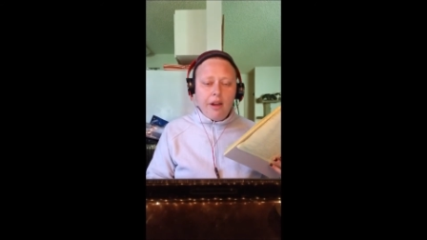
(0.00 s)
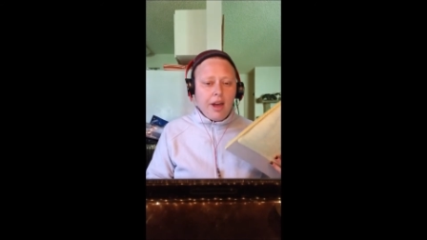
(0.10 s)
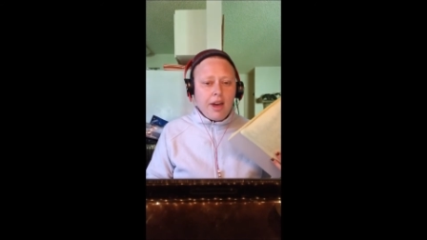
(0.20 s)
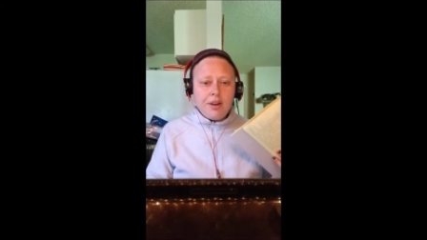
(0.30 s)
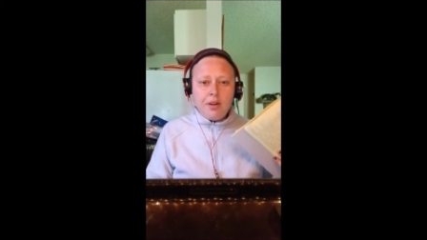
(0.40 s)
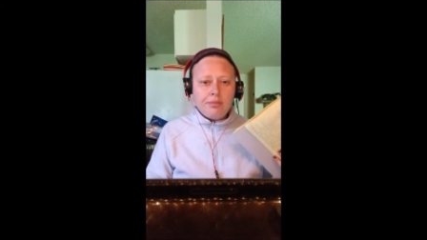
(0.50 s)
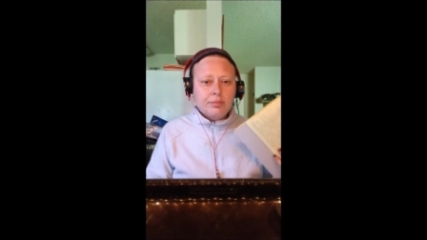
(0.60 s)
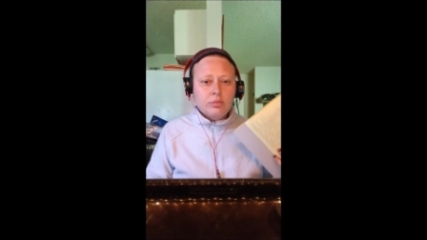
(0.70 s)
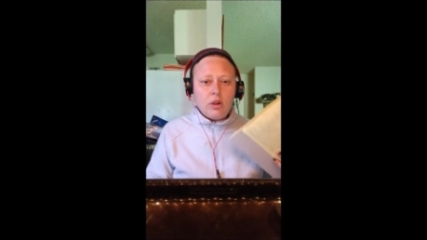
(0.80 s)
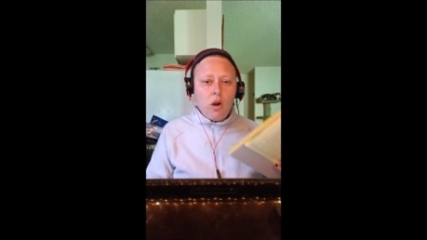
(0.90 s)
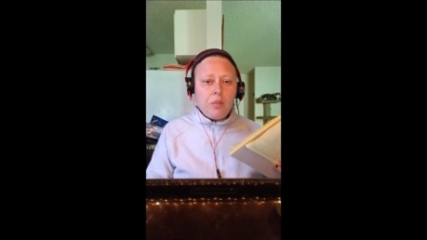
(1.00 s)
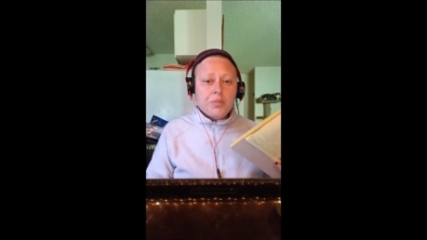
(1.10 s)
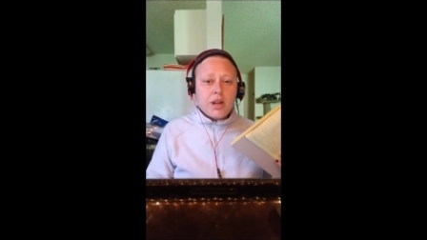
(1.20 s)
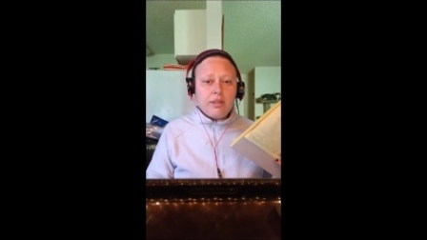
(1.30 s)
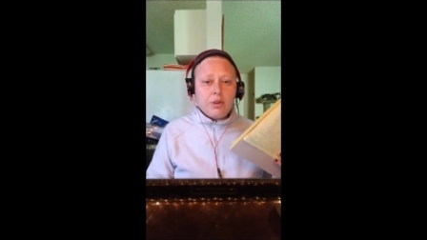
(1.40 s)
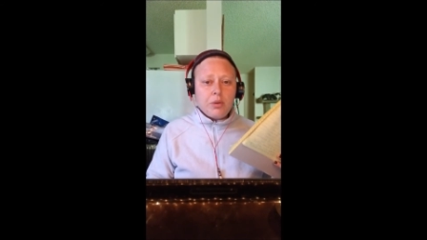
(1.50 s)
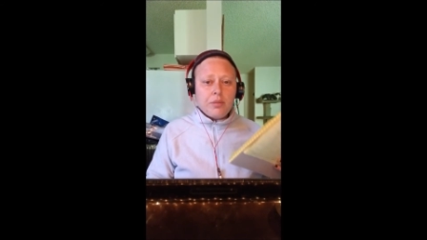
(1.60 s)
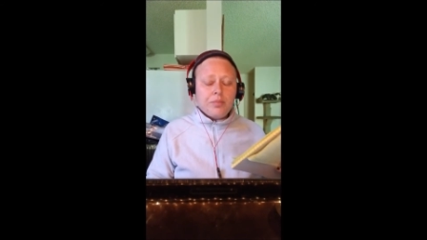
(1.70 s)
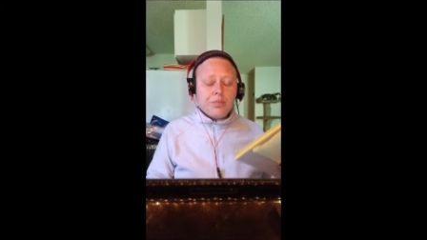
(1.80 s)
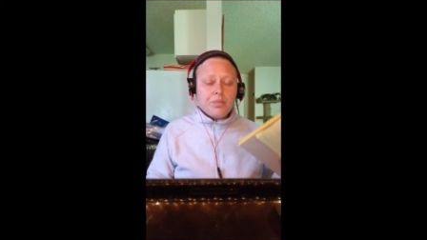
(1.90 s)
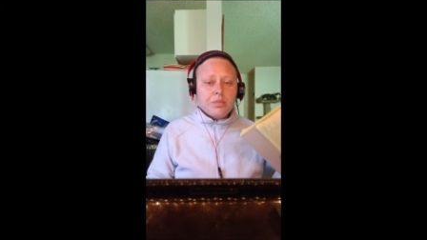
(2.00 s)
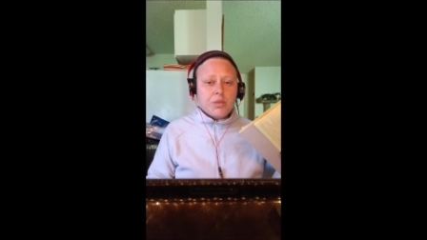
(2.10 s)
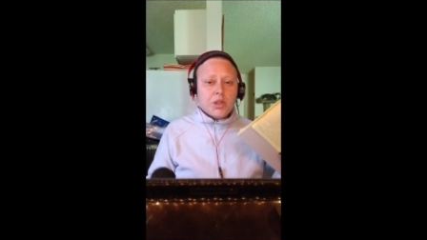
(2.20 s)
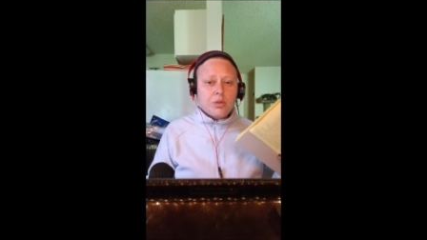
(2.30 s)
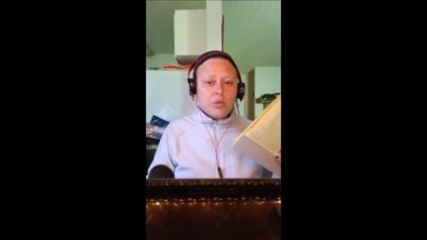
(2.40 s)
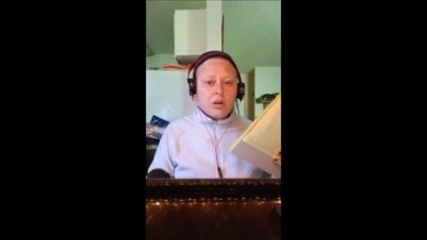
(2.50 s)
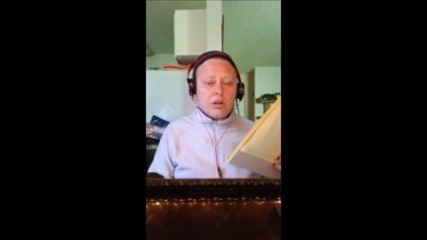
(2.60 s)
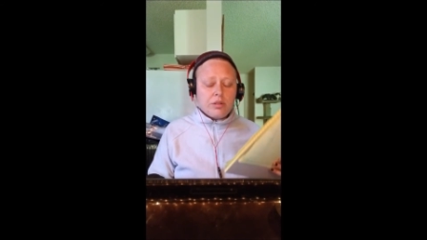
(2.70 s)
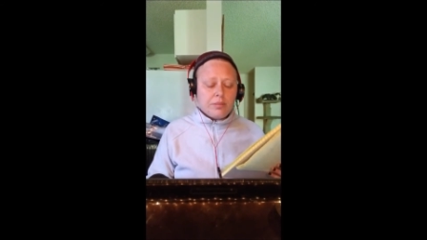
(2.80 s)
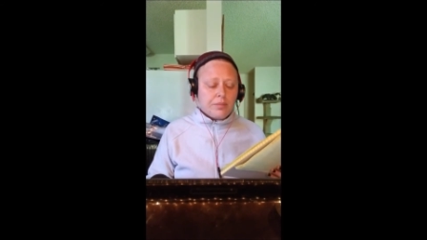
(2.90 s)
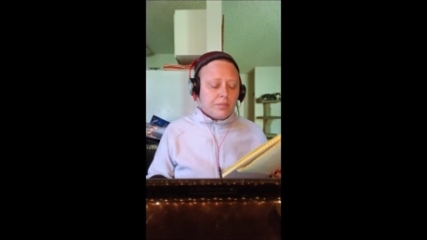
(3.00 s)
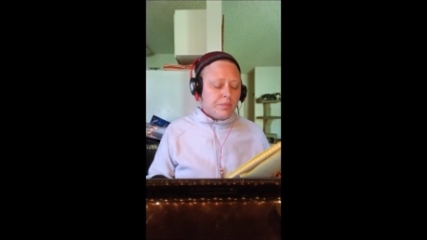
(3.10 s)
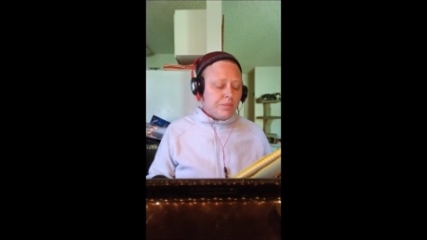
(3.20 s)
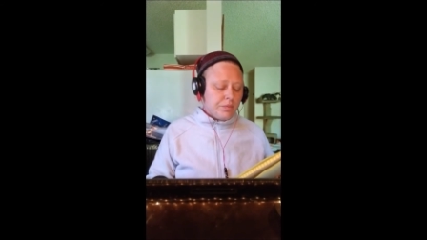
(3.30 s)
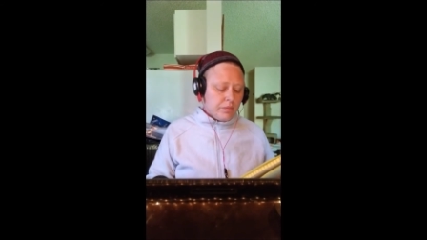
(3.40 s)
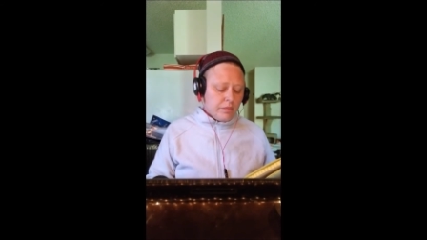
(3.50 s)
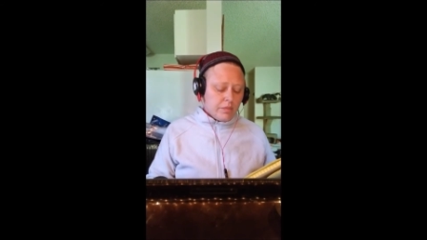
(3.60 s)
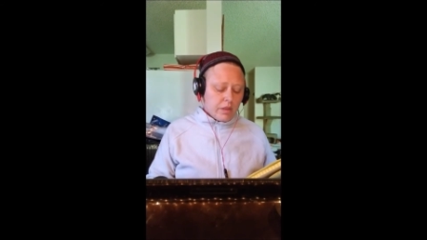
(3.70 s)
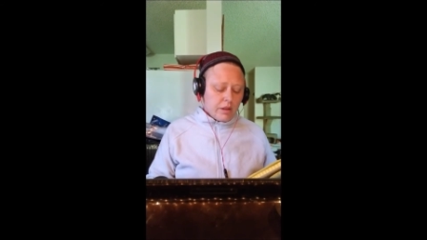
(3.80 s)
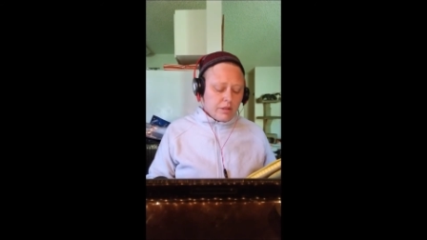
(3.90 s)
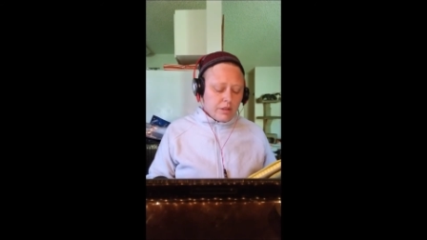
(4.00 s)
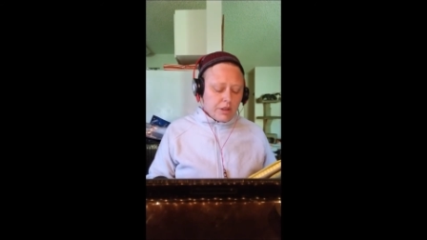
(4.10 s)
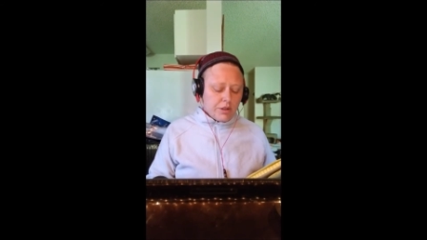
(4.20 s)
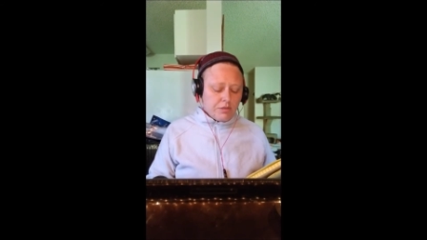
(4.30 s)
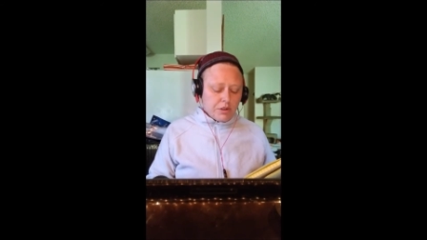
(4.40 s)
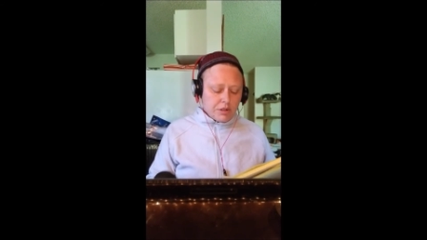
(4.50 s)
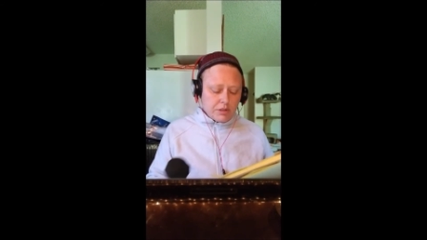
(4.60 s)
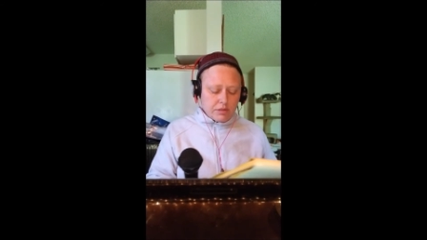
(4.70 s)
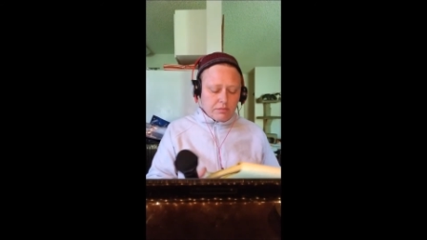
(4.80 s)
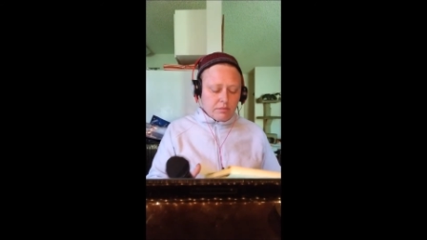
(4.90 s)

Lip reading: I don't know. To everyone. To the world. To the universe.